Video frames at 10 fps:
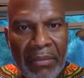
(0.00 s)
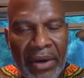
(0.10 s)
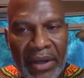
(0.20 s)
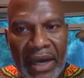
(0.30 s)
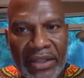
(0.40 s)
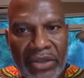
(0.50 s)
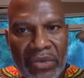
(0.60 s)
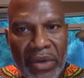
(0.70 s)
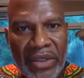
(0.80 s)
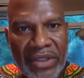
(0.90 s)
But I do
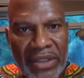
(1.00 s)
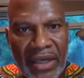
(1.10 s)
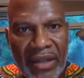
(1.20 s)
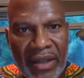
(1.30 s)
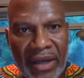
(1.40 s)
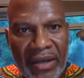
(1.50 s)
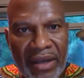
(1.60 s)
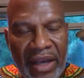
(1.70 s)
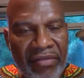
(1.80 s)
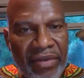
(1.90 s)
want to say that
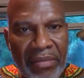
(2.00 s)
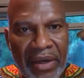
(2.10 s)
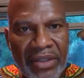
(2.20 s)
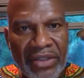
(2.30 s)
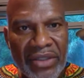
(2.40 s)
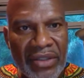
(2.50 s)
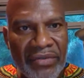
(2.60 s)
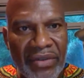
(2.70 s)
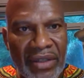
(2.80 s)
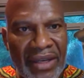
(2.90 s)
everybody is
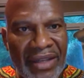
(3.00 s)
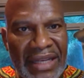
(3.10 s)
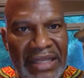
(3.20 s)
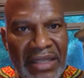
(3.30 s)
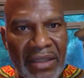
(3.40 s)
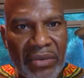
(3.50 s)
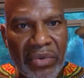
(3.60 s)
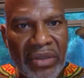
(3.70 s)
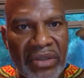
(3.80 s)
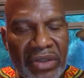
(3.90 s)
different and they deal
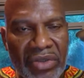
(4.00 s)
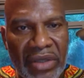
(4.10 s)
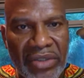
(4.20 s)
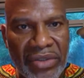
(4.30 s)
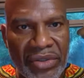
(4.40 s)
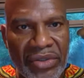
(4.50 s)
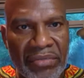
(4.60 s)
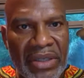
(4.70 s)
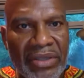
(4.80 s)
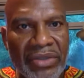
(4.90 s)
with stressors,
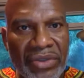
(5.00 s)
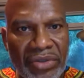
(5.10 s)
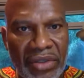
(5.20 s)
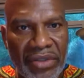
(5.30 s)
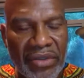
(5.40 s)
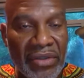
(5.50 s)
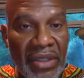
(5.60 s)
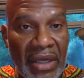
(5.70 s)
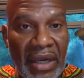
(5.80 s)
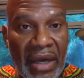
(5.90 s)
mental stressors,
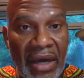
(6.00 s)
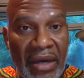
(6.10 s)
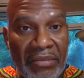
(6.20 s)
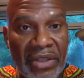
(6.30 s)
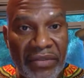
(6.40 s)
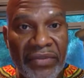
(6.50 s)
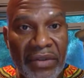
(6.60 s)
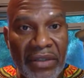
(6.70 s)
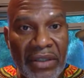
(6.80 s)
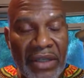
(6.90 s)

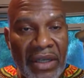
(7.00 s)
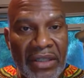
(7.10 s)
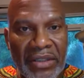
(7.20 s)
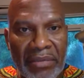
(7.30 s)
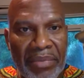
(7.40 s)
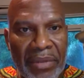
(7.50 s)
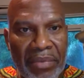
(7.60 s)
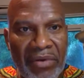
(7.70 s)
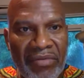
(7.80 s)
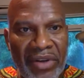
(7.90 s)
differently. Some
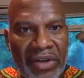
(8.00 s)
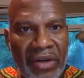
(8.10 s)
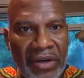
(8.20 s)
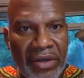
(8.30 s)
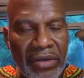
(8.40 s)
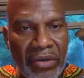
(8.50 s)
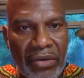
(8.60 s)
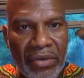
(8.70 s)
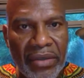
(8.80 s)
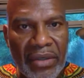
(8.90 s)
people are very
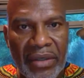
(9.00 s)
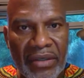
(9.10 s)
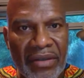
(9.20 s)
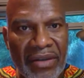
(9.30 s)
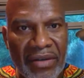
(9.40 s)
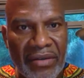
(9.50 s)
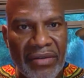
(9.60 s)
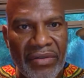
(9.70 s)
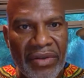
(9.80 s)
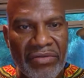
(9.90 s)
hardcore and
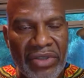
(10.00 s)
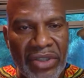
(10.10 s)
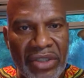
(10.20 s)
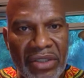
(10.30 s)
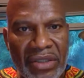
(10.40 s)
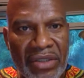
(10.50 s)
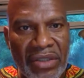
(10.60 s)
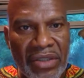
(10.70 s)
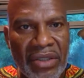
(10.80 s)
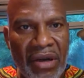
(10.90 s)
their resistance
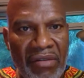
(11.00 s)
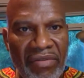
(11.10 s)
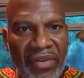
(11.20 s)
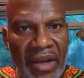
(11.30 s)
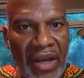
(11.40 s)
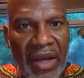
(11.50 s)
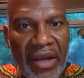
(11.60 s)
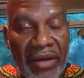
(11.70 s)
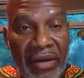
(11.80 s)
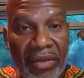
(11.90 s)
is tough,
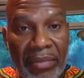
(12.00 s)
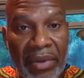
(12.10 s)
and other